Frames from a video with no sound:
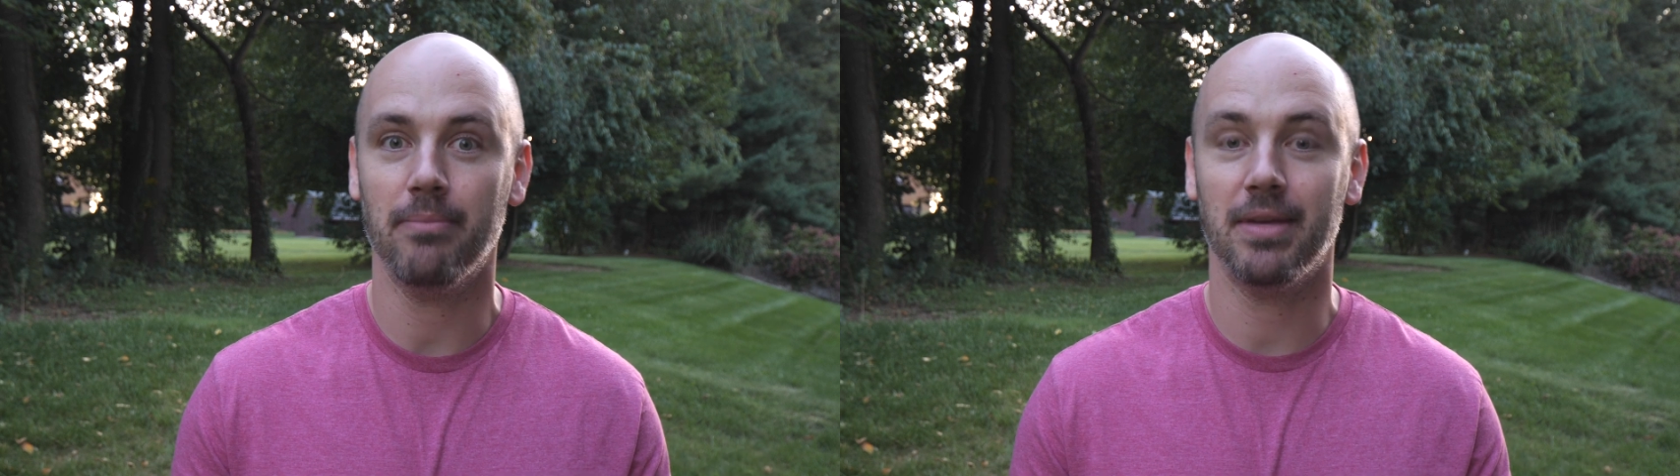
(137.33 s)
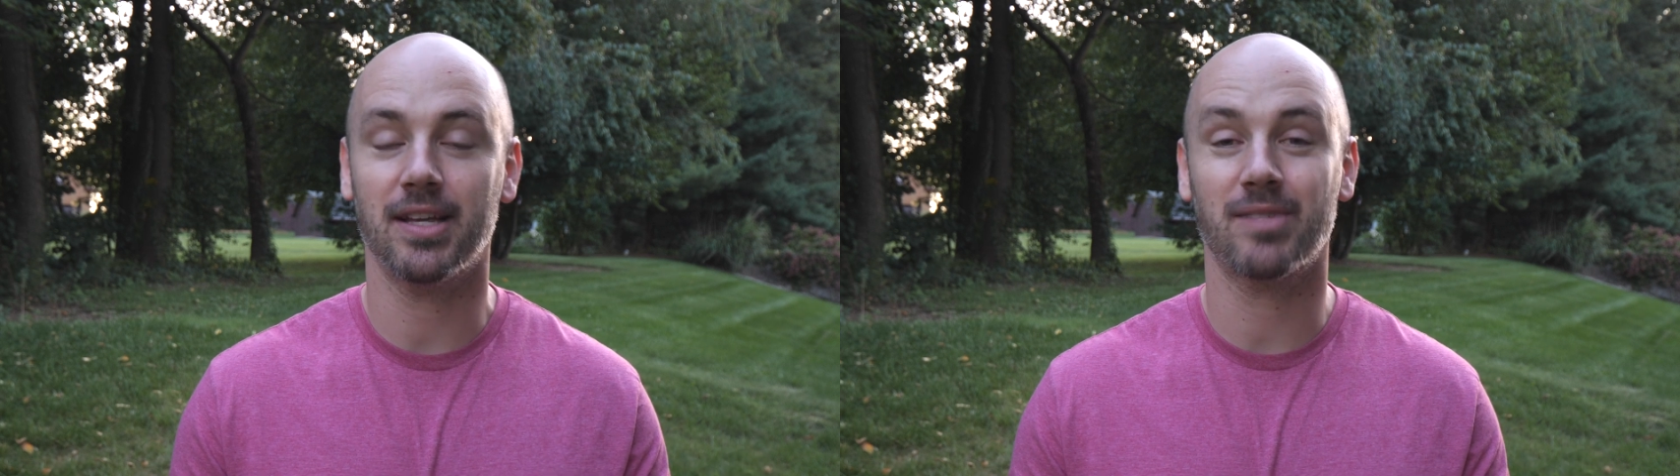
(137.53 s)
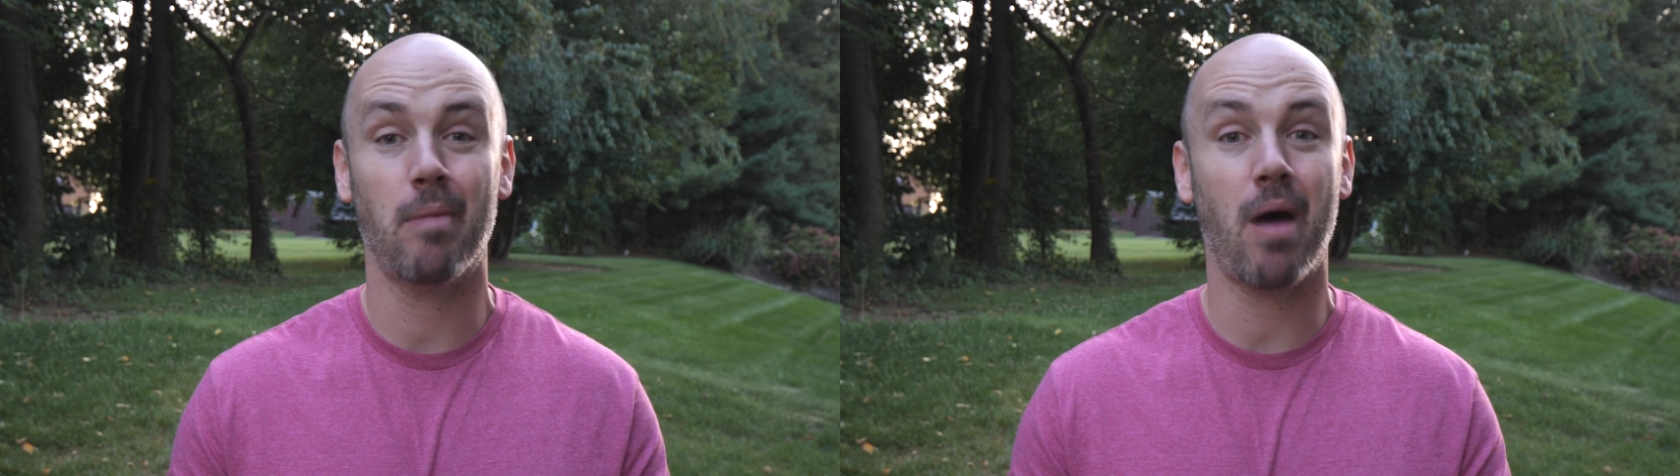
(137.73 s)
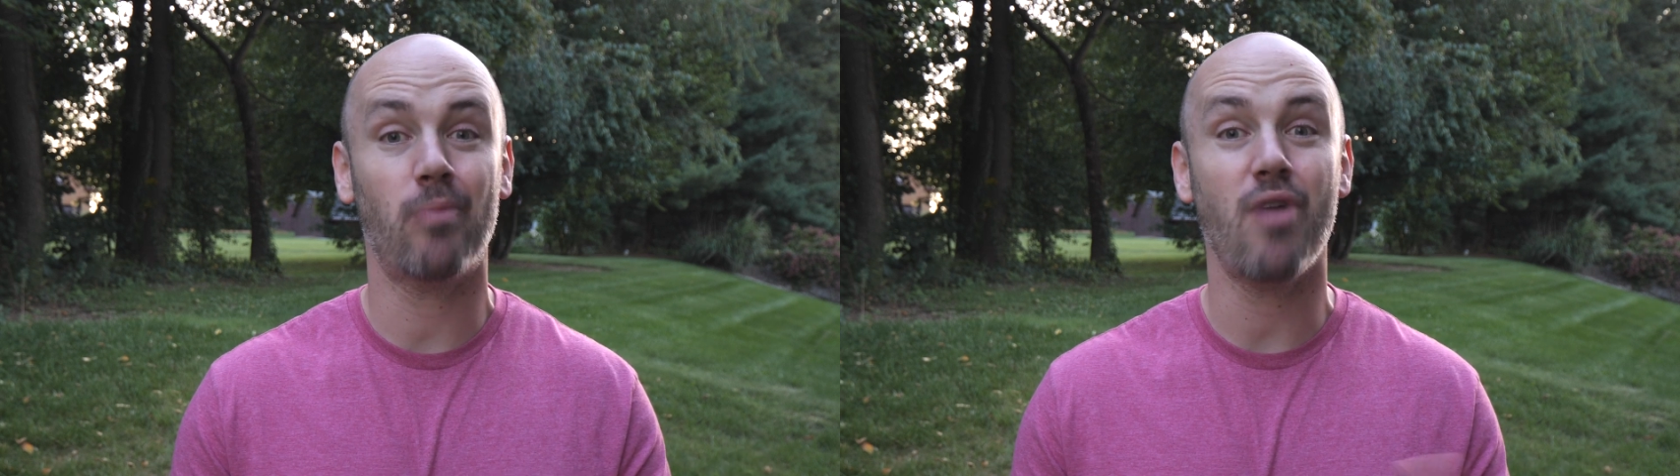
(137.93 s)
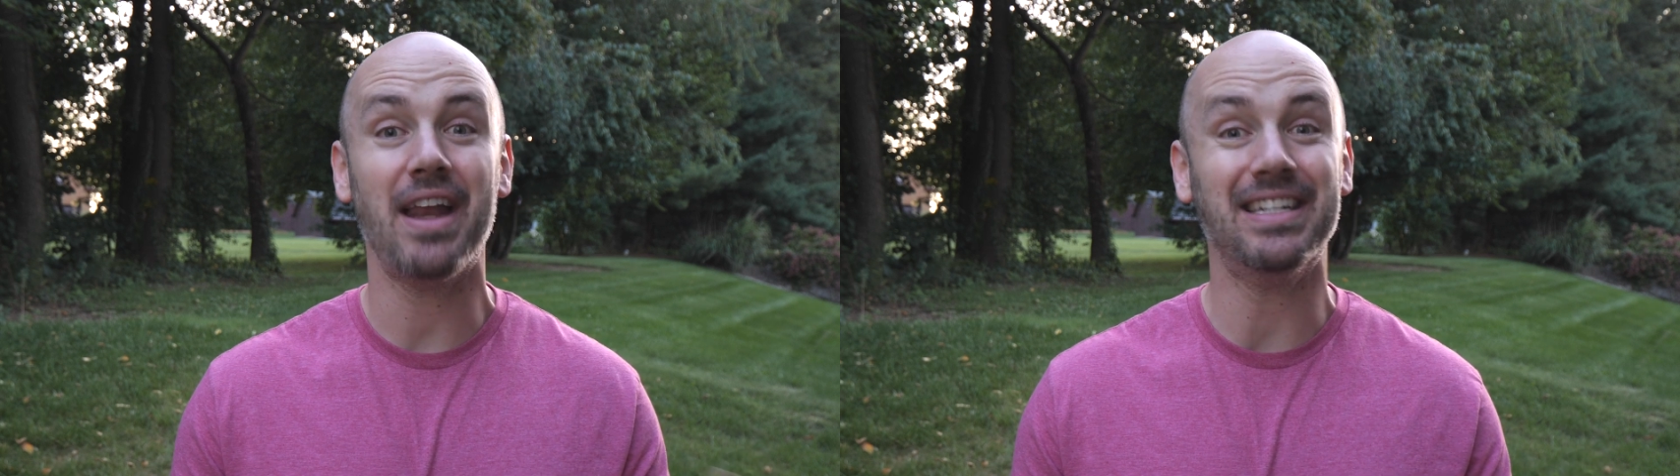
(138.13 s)
because my
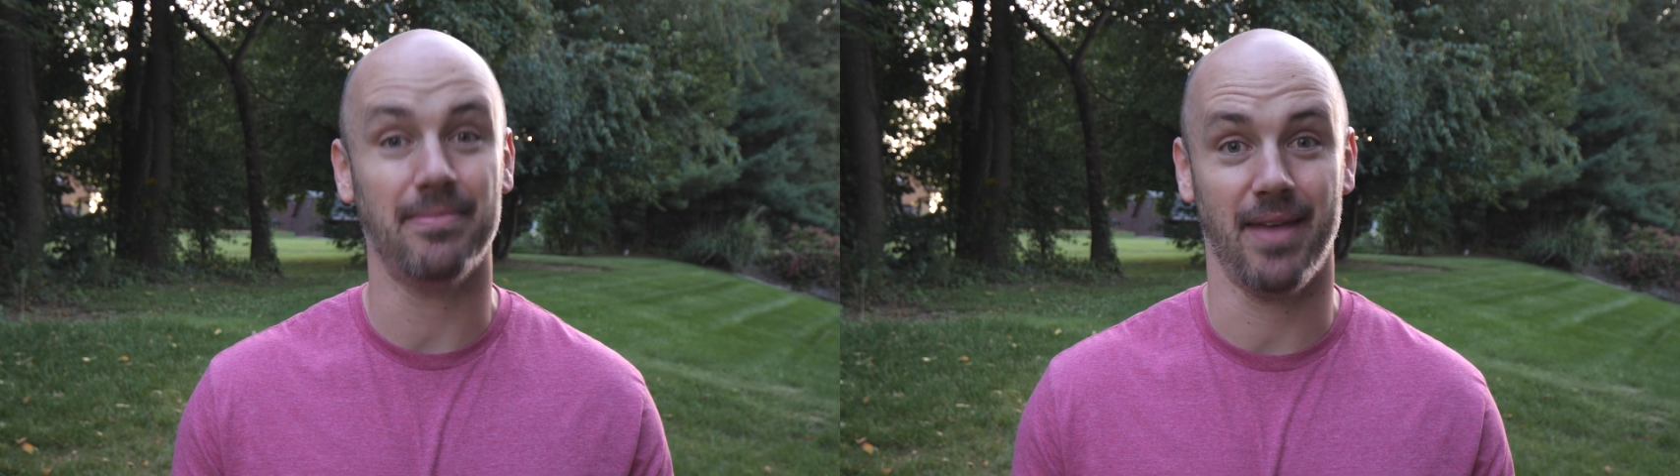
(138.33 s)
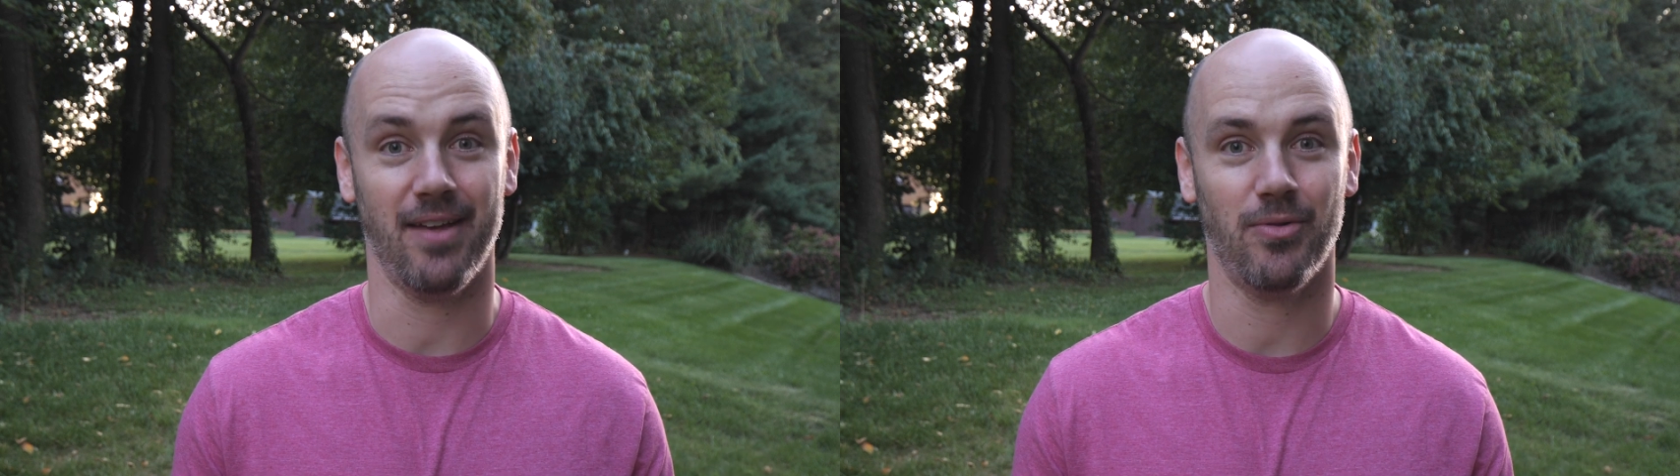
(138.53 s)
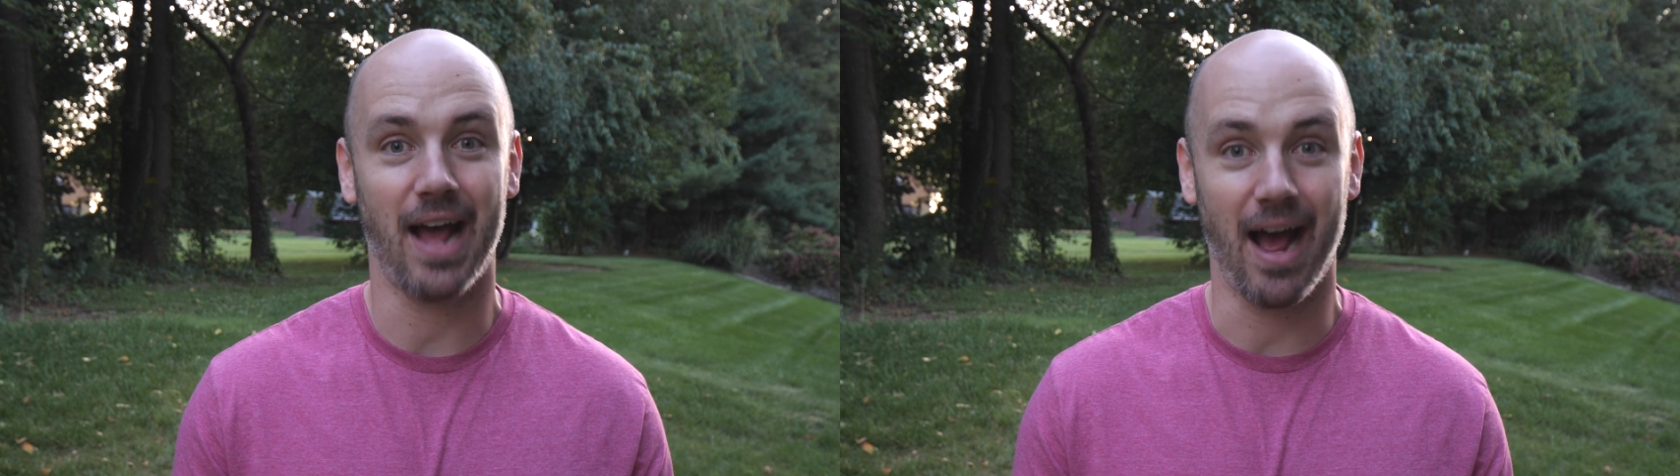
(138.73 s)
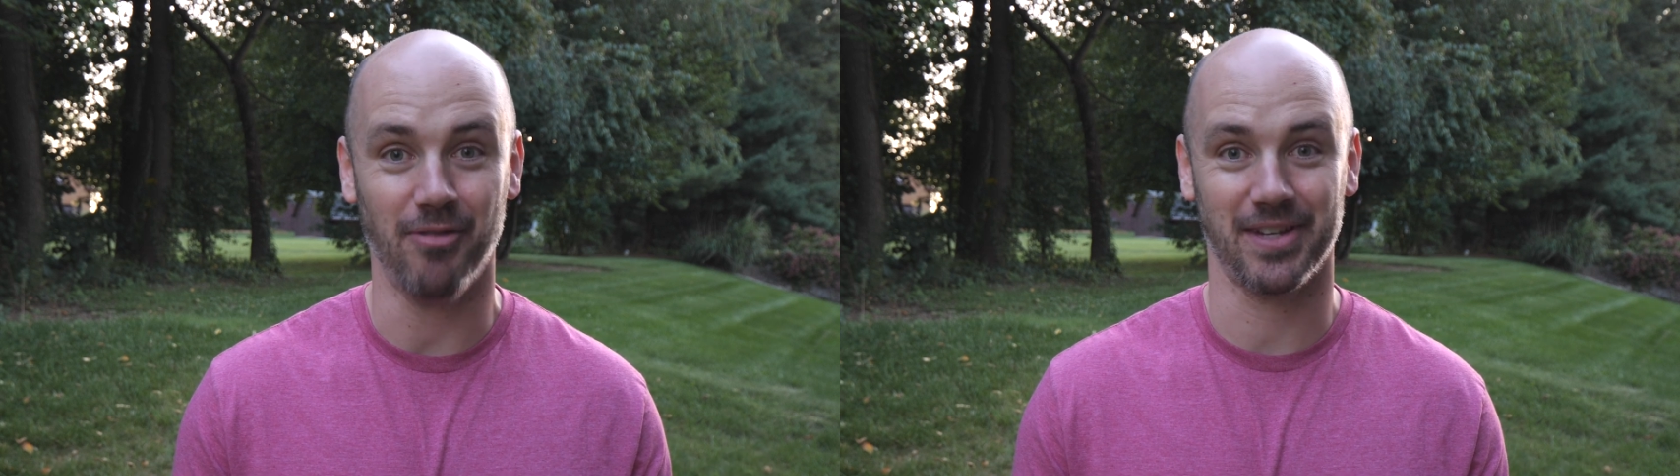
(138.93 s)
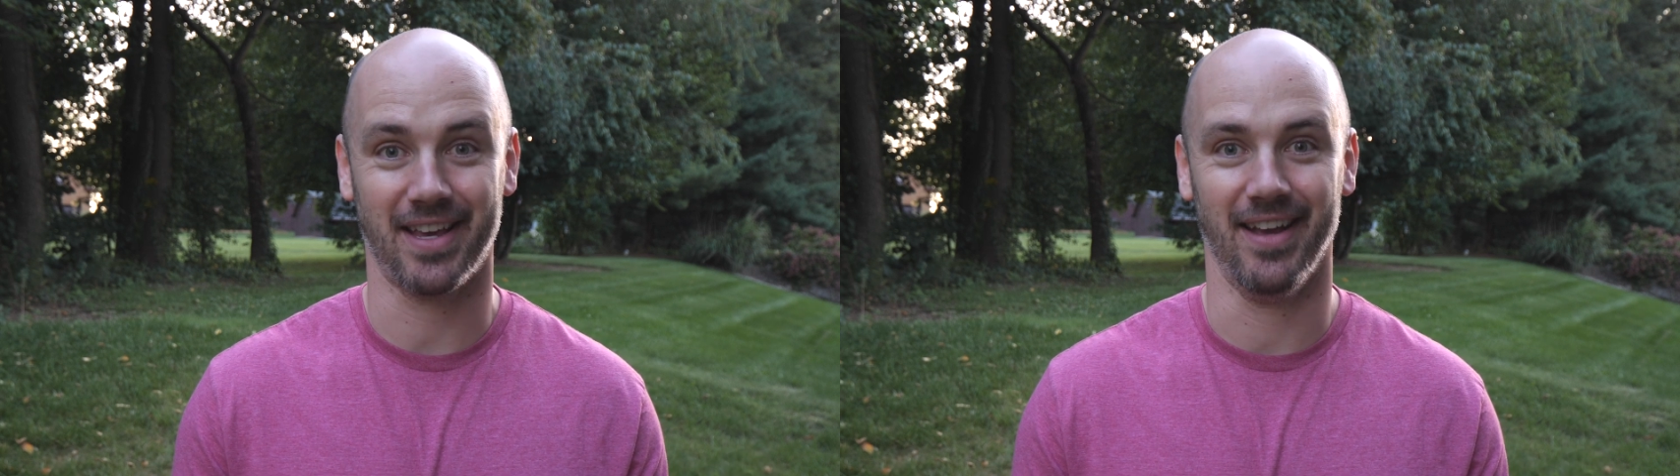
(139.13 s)
mom read it to me when
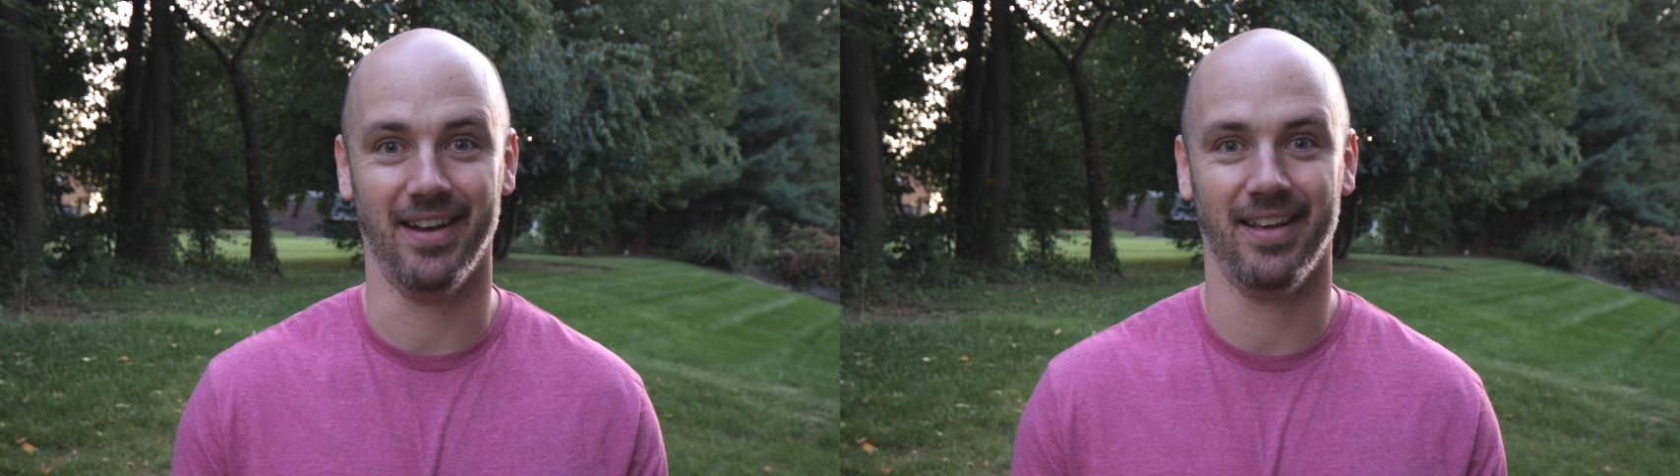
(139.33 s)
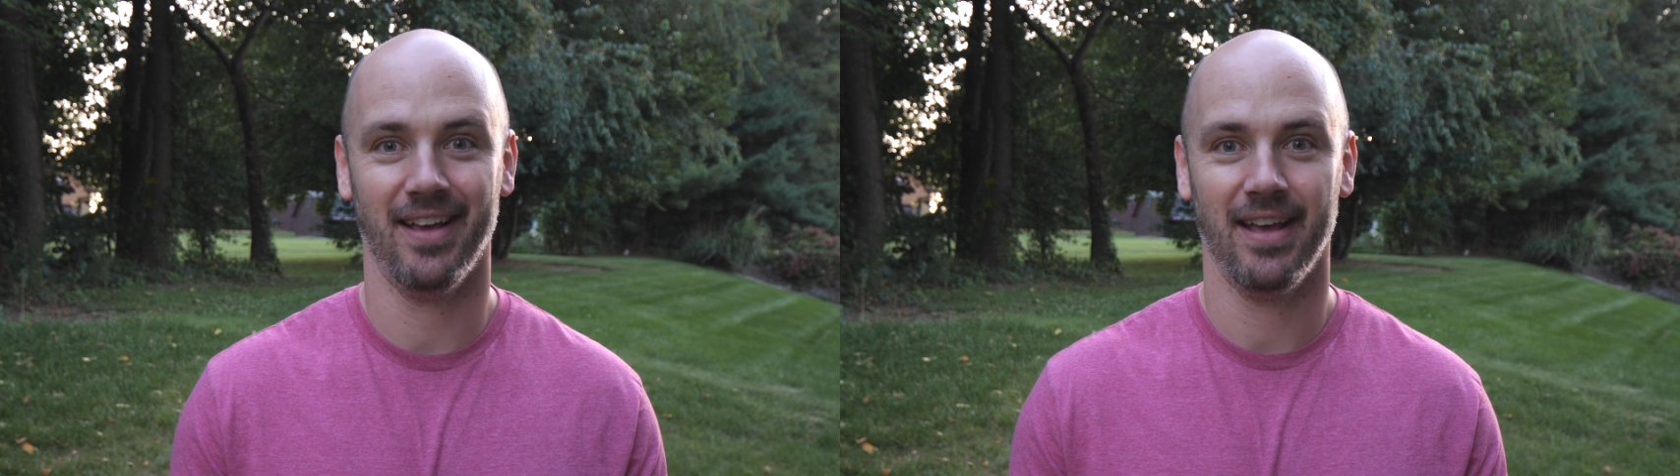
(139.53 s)
I was a kid.